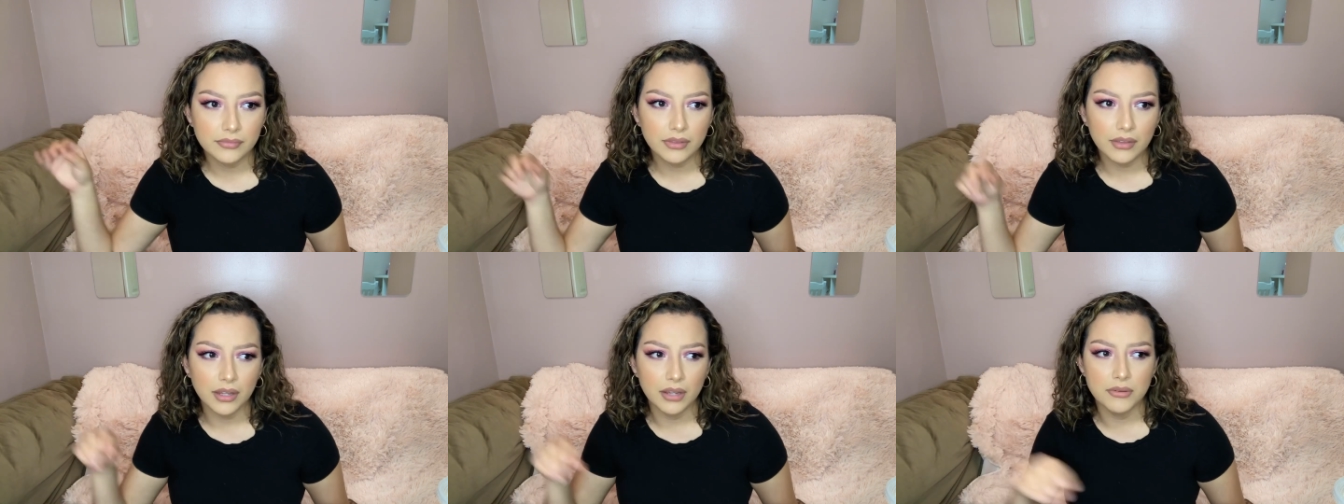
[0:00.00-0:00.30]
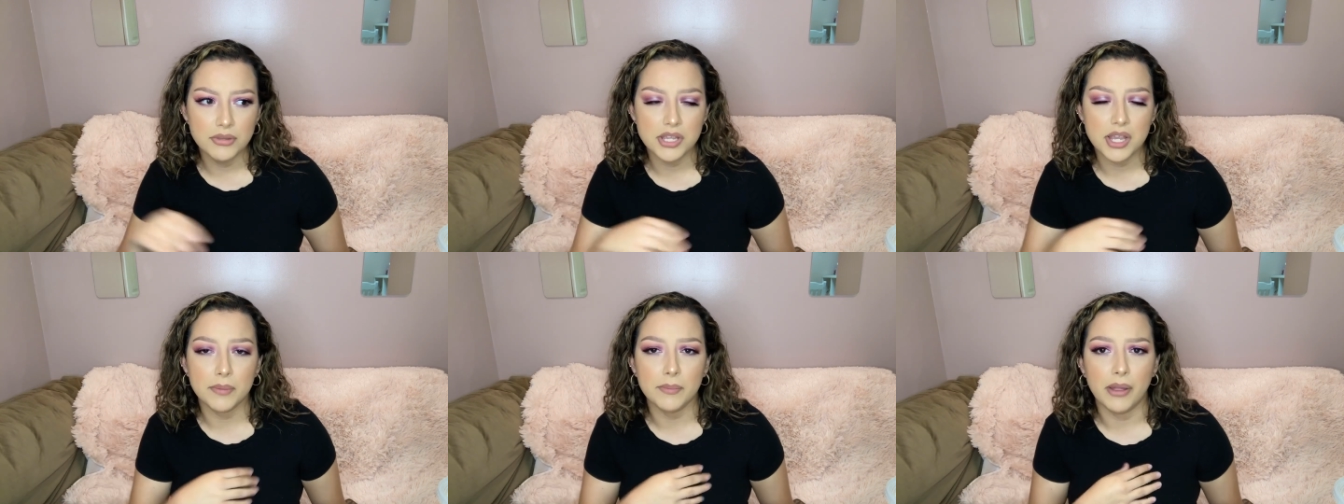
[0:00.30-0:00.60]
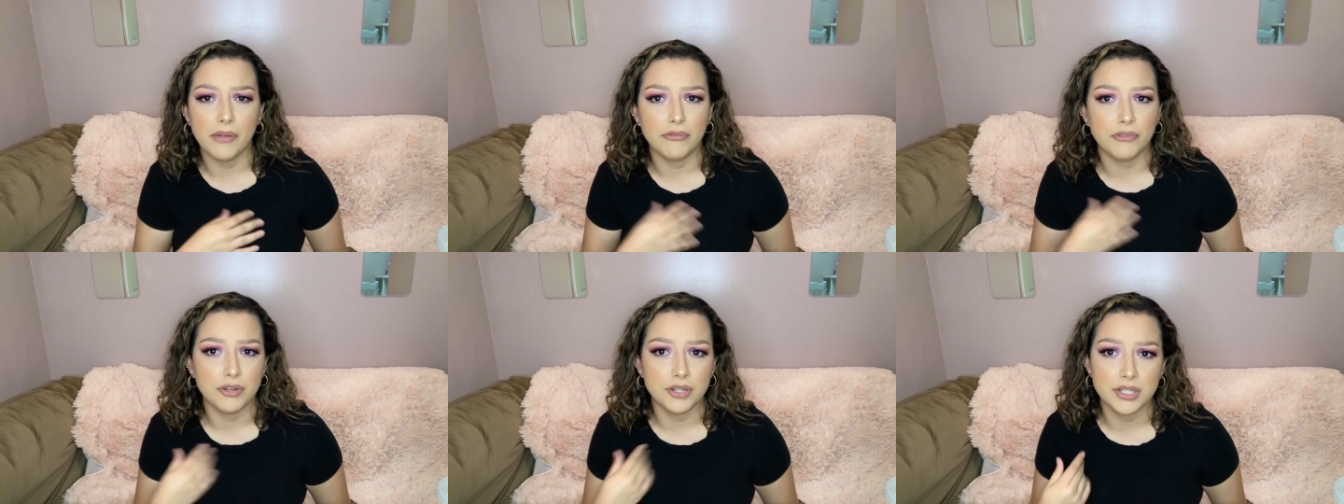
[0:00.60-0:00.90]
it was like
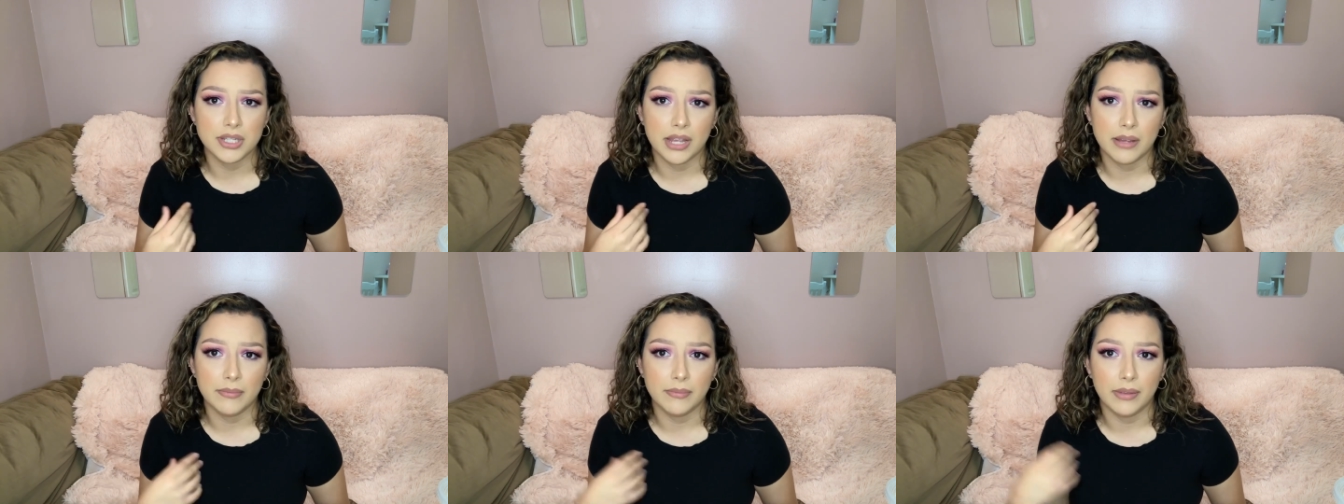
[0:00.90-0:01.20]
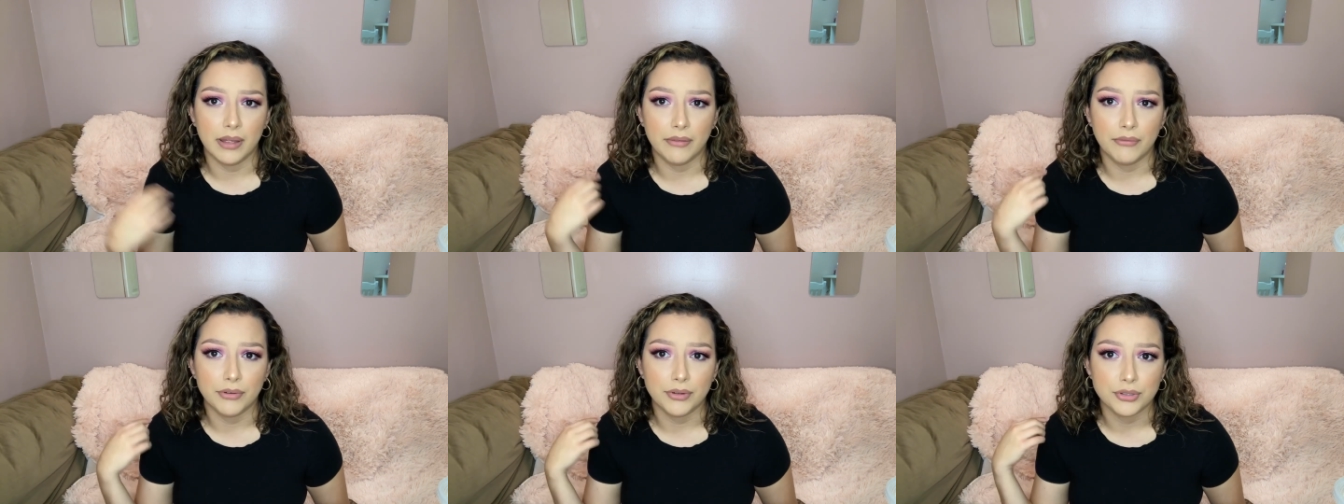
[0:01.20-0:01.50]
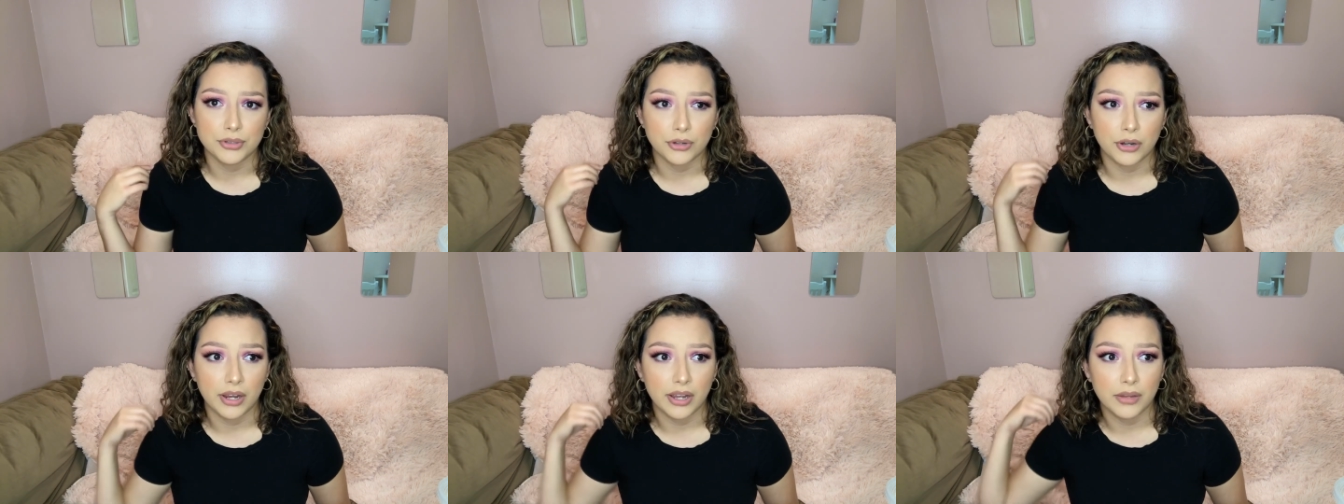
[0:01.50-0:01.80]
my first time ever
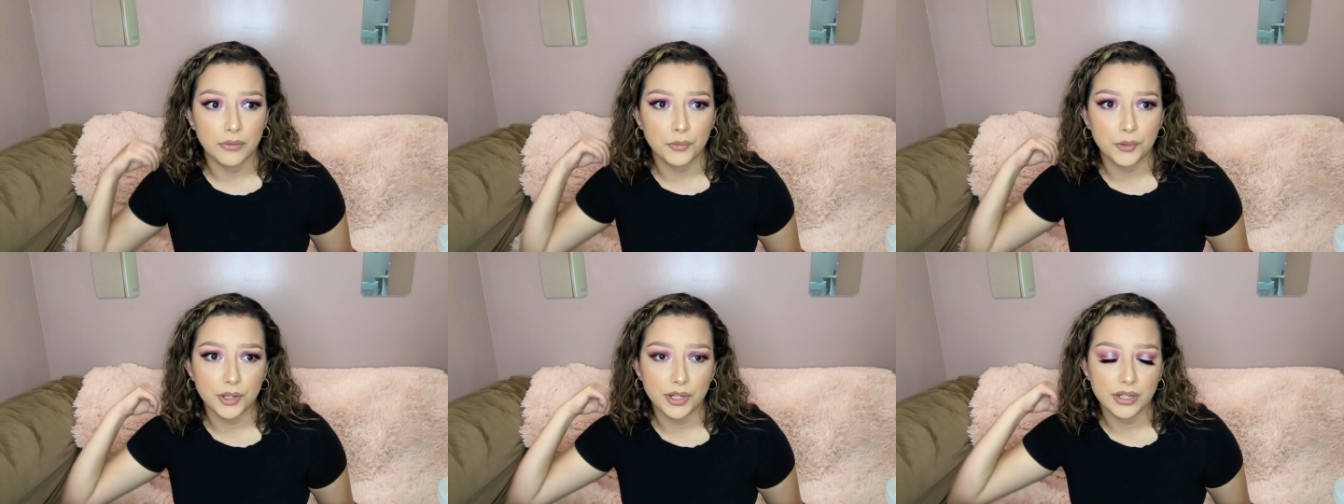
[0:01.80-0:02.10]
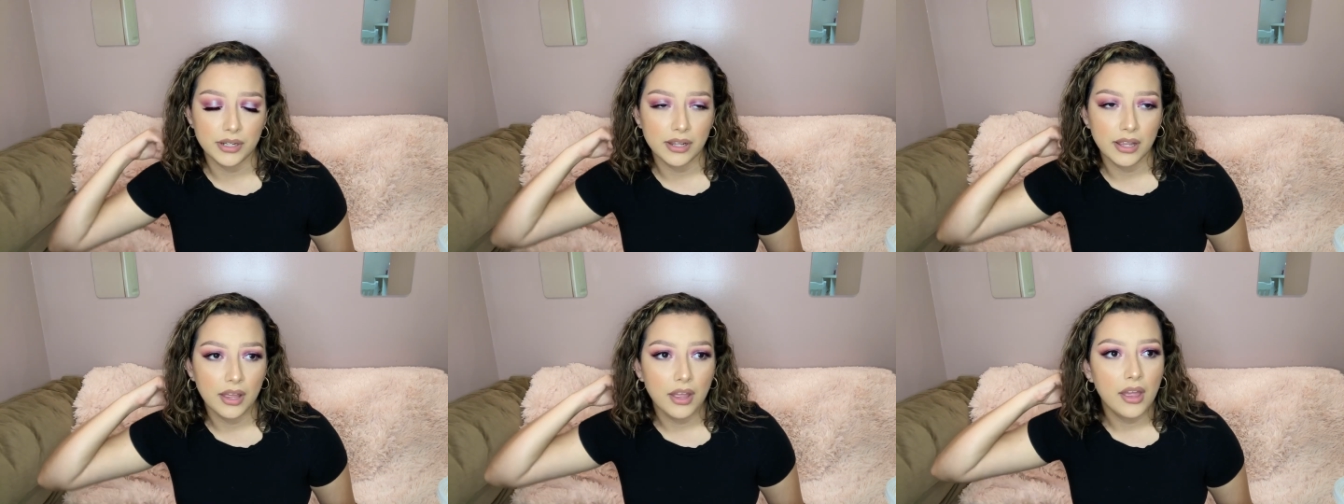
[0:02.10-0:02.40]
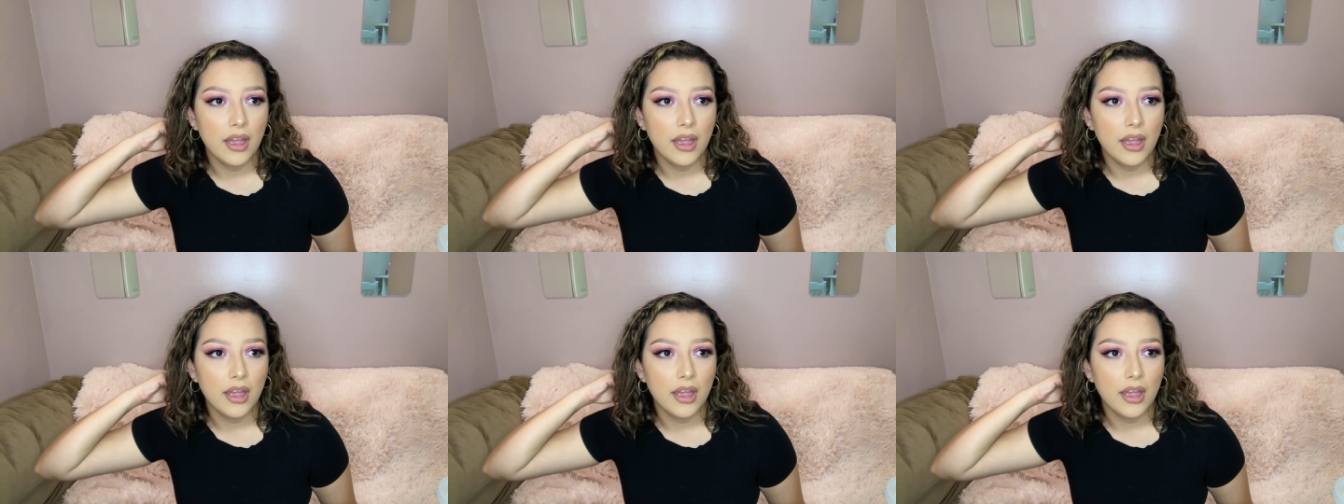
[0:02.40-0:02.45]
trying one